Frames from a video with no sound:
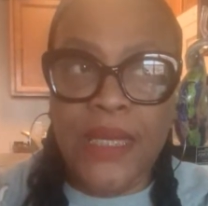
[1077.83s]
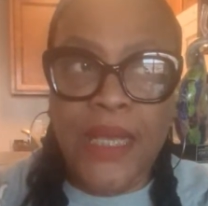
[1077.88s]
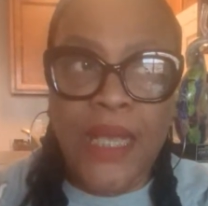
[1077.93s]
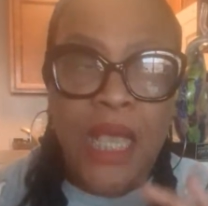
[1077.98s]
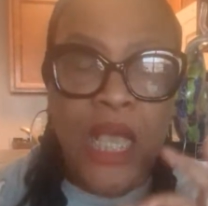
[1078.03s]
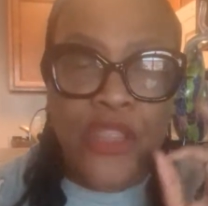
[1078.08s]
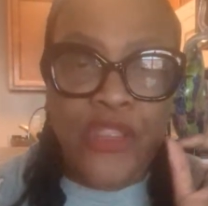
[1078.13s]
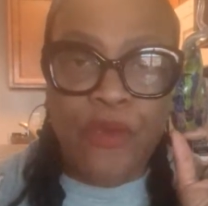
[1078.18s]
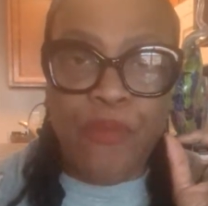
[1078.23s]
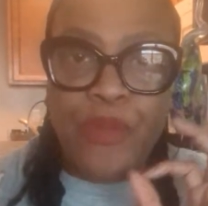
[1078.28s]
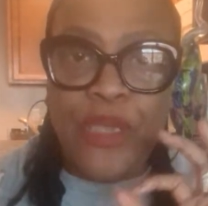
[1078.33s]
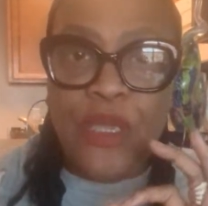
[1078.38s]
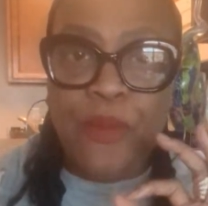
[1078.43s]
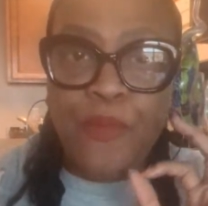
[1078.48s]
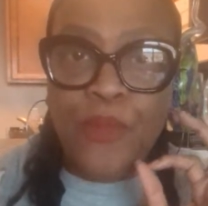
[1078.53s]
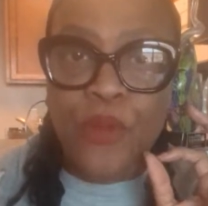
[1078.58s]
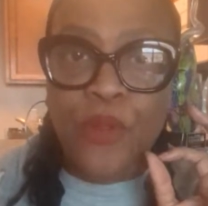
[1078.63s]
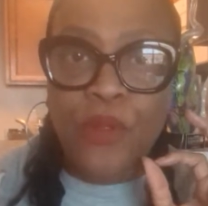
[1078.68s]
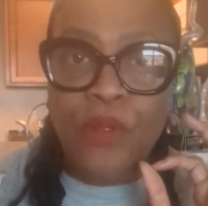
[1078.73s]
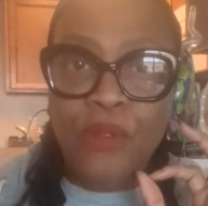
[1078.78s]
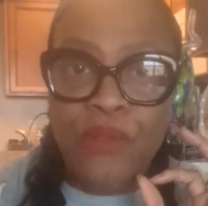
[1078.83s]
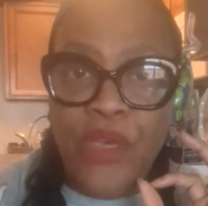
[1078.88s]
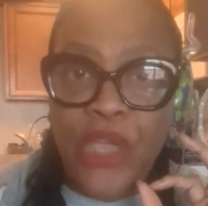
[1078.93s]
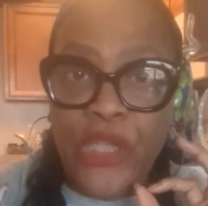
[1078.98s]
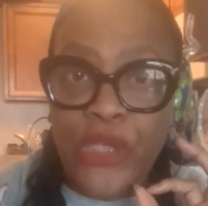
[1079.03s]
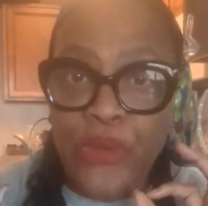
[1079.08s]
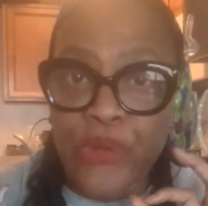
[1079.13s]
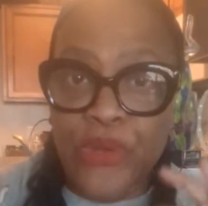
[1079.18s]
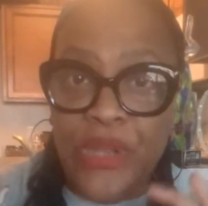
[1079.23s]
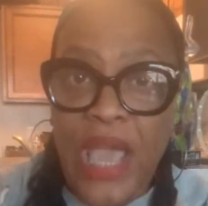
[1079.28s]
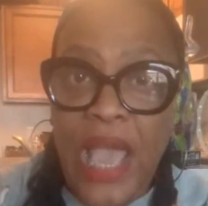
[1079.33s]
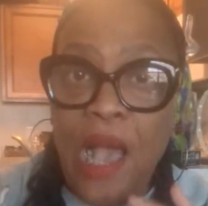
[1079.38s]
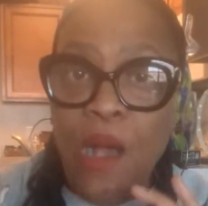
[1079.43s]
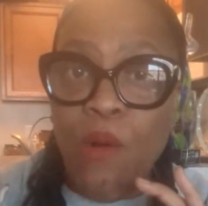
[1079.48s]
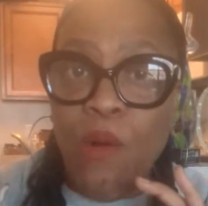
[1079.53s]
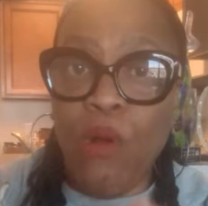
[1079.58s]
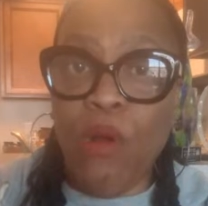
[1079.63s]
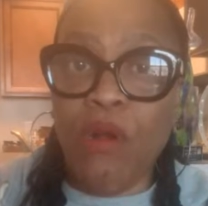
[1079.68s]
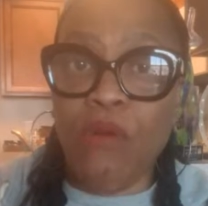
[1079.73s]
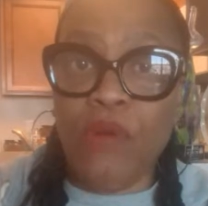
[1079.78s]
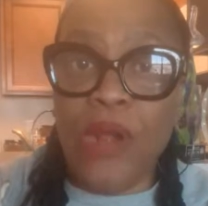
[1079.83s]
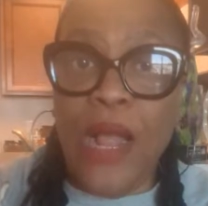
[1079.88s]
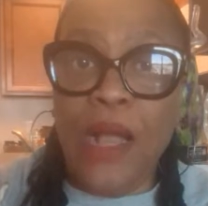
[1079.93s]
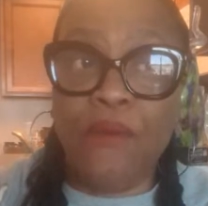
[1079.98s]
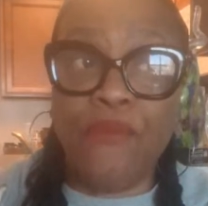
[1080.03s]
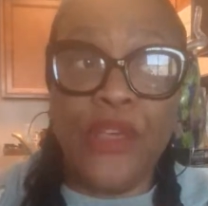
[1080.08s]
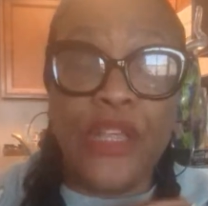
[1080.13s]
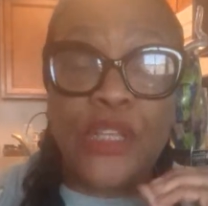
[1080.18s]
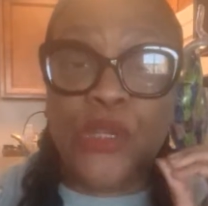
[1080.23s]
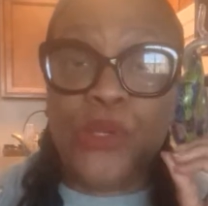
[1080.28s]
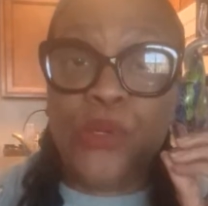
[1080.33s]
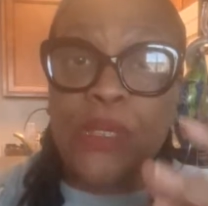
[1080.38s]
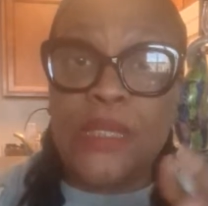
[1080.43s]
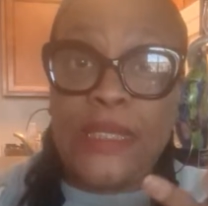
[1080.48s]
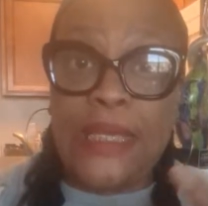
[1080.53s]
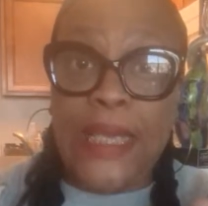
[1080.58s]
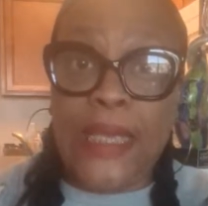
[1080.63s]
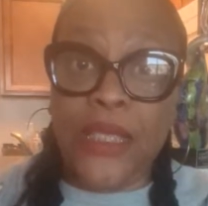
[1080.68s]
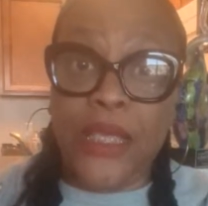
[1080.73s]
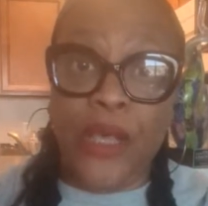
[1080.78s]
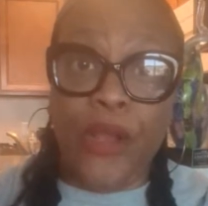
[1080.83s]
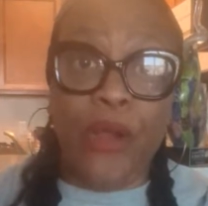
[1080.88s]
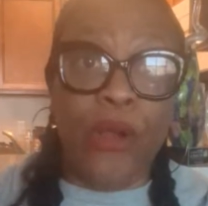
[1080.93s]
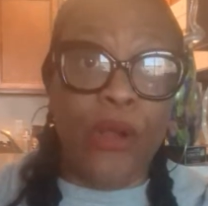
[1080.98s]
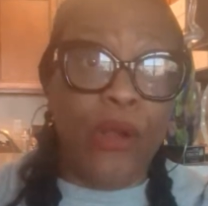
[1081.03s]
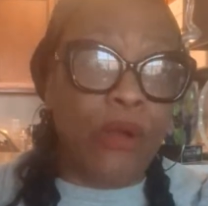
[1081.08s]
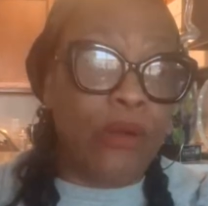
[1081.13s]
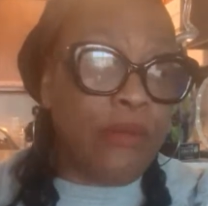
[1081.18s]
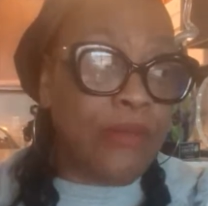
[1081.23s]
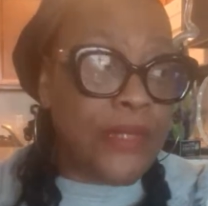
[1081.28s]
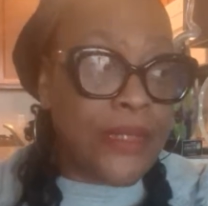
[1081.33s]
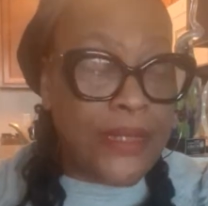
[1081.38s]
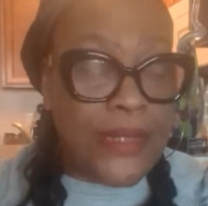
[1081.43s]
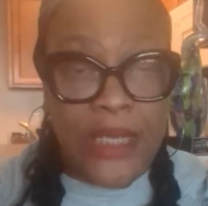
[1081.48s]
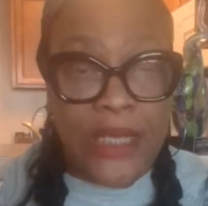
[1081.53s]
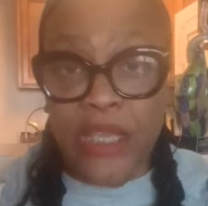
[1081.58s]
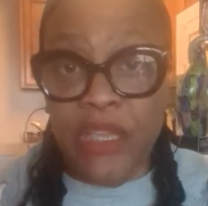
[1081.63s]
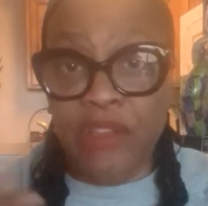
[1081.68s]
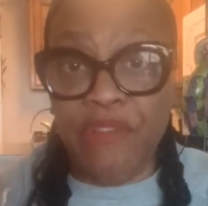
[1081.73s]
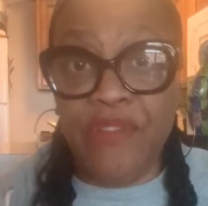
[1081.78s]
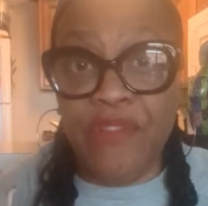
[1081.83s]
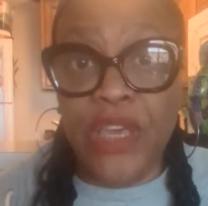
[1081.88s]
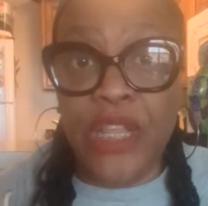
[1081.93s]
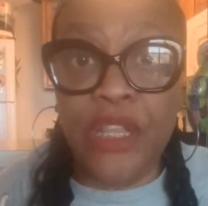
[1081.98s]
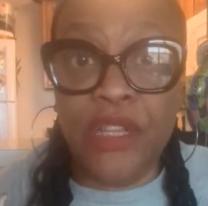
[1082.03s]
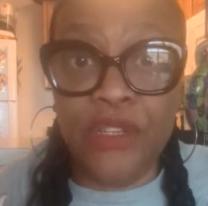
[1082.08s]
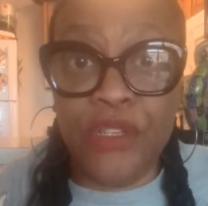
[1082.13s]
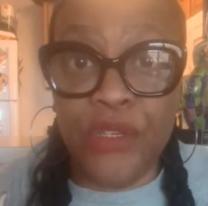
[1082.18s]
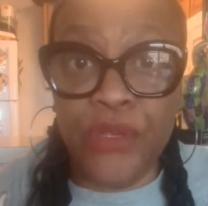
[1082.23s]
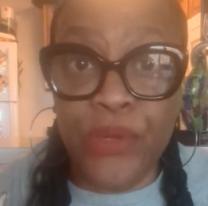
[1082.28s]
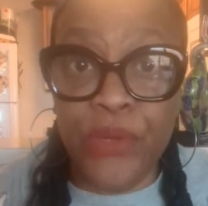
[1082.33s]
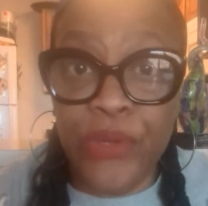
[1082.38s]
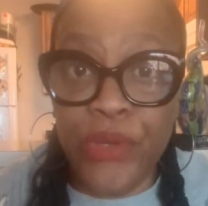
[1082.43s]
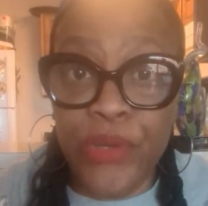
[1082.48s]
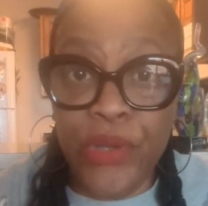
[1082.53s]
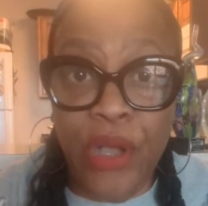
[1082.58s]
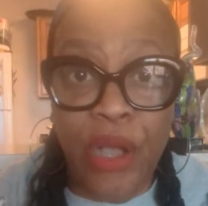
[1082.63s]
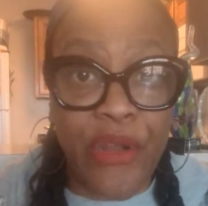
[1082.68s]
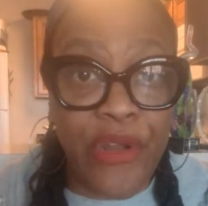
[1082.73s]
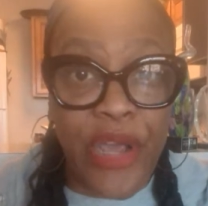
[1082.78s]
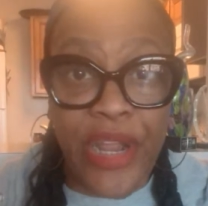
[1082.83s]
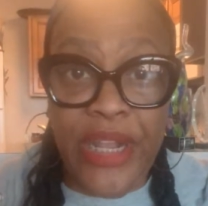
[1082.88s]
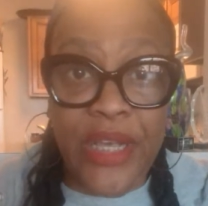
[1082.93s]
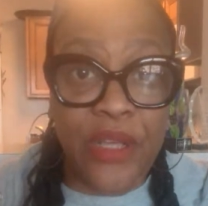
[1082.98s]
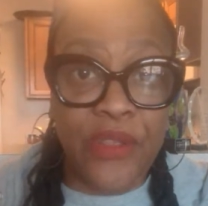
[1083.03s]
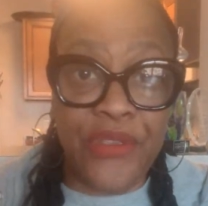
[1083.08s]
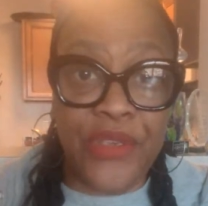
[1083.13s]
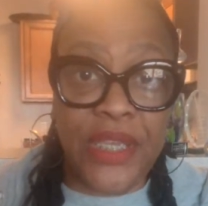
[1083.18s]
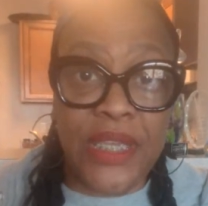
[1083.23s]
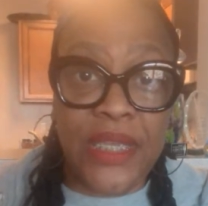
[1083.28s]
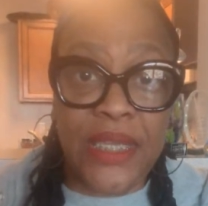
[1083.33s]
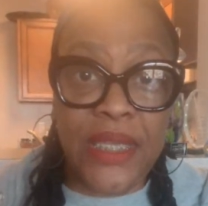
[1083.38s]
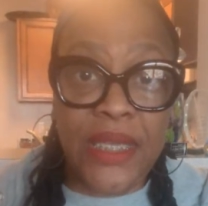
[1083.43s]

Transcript: The people that you now are around that you say that are taking advantage of you are not healthy.